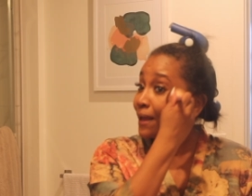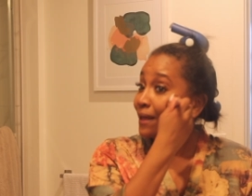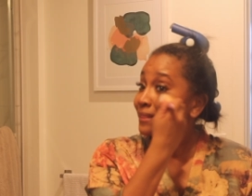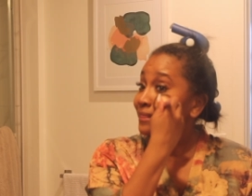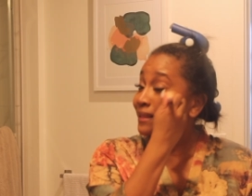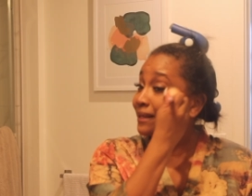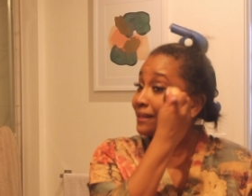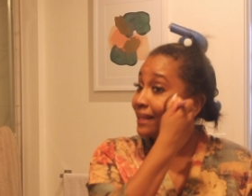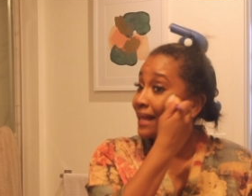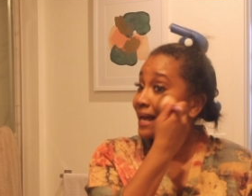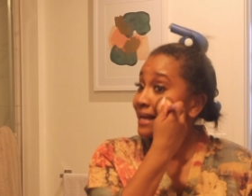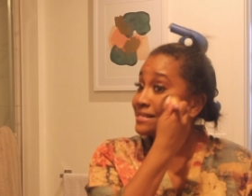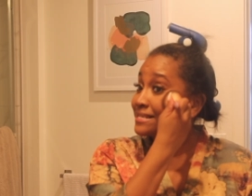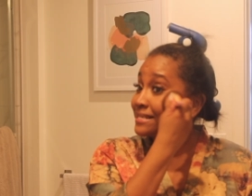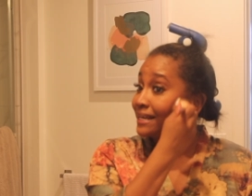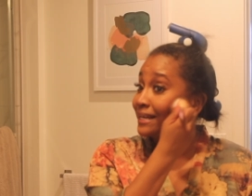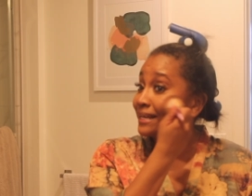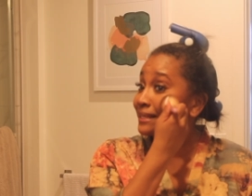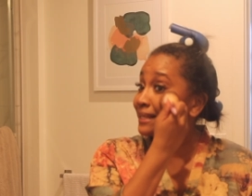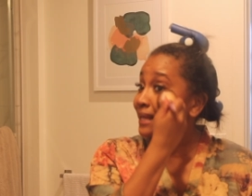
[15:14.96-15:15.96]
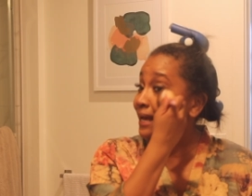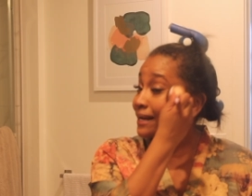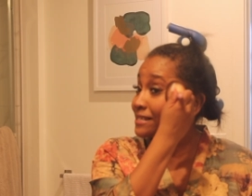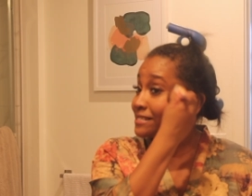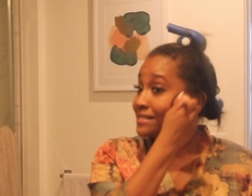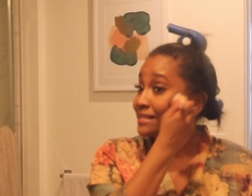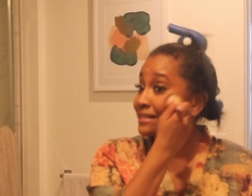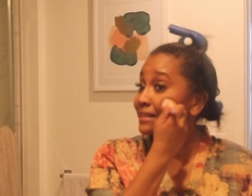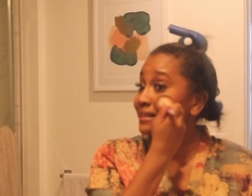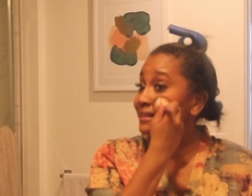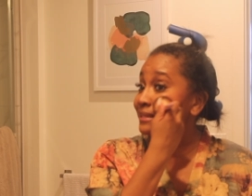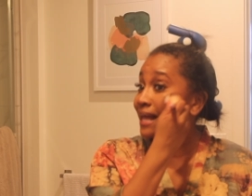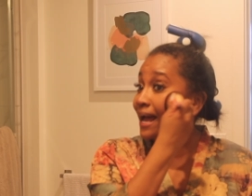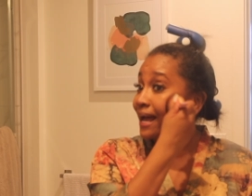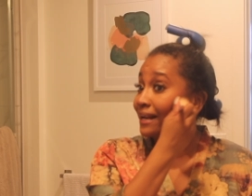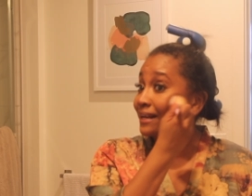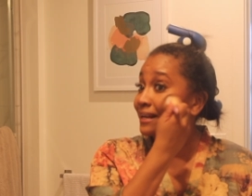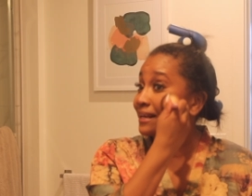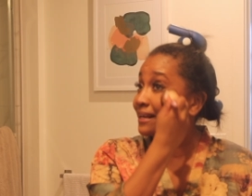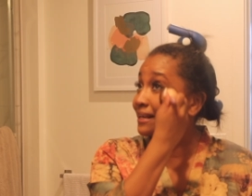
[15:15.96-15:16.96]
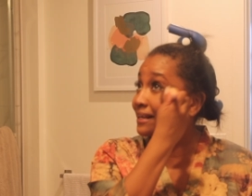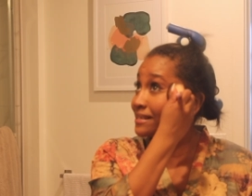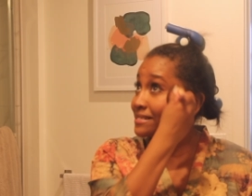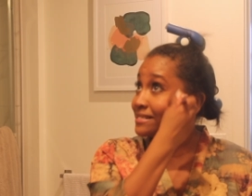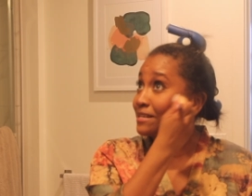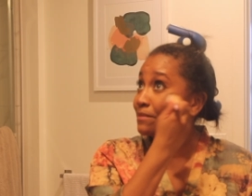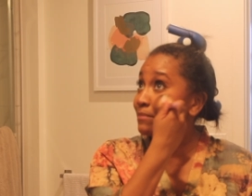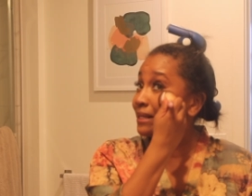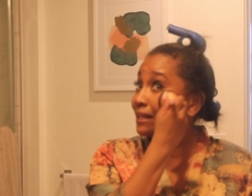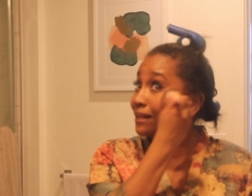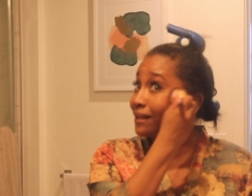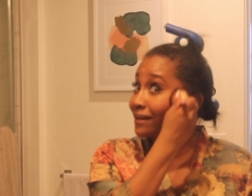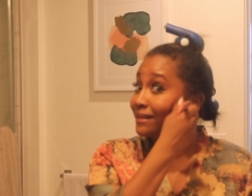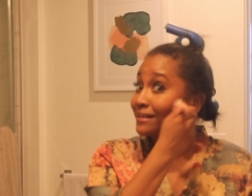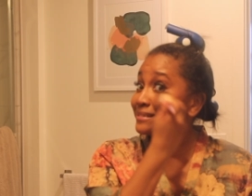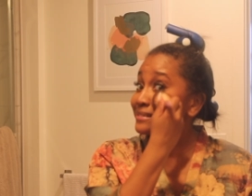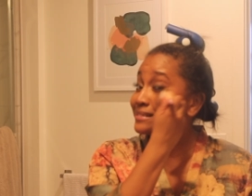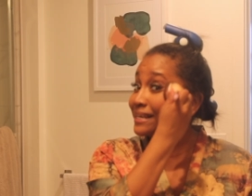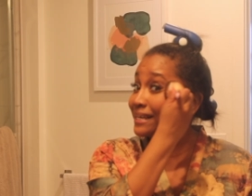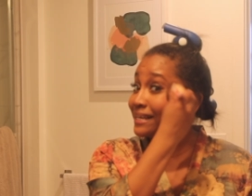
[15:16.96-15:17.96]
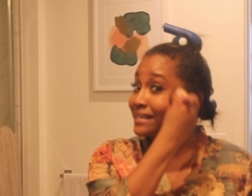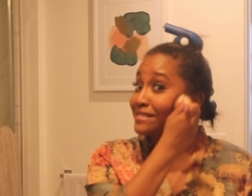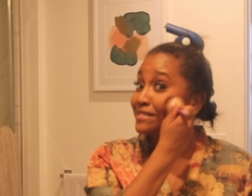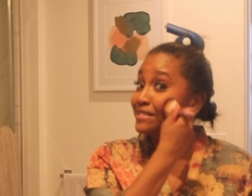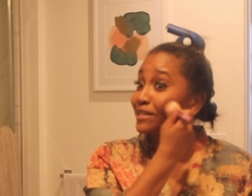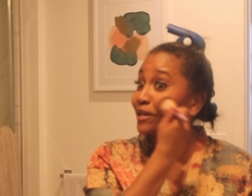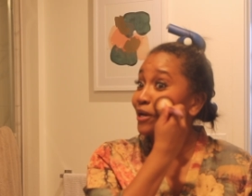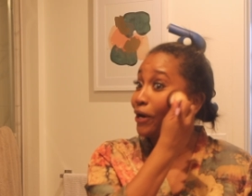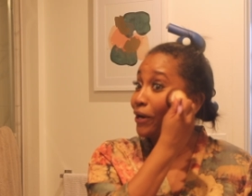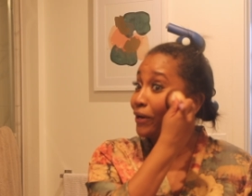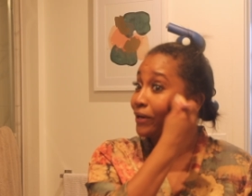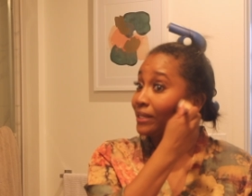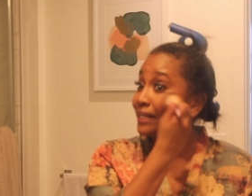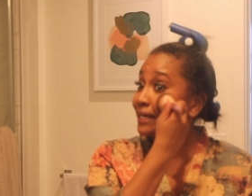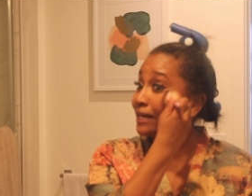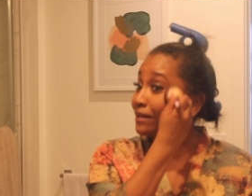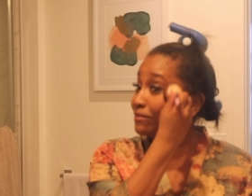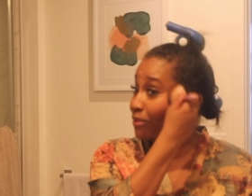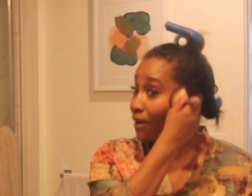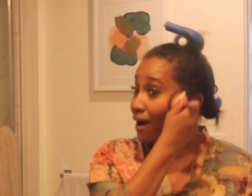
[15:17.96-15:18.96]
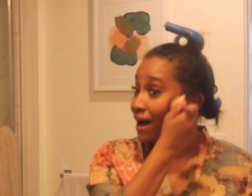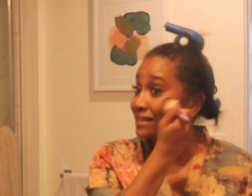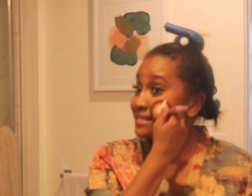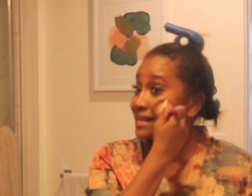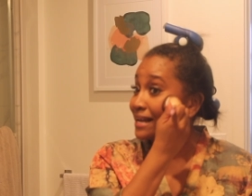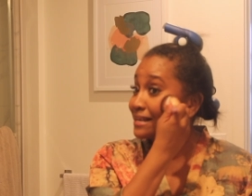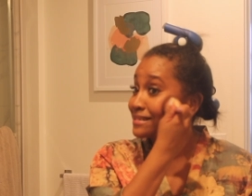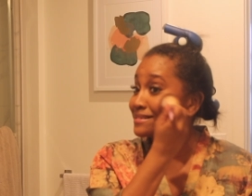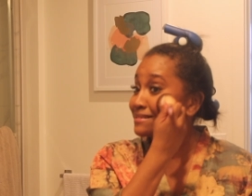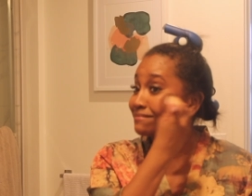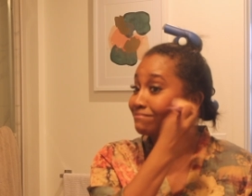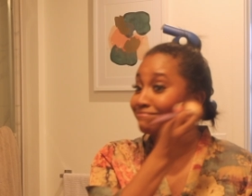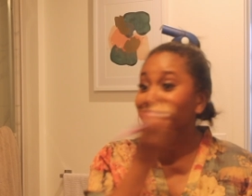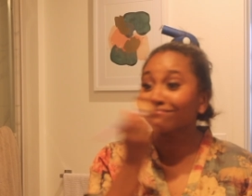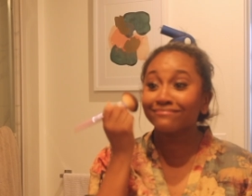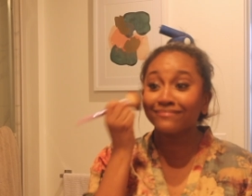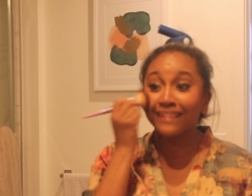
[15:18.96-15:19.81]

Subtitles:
the lesson that is to be learned is currently in process.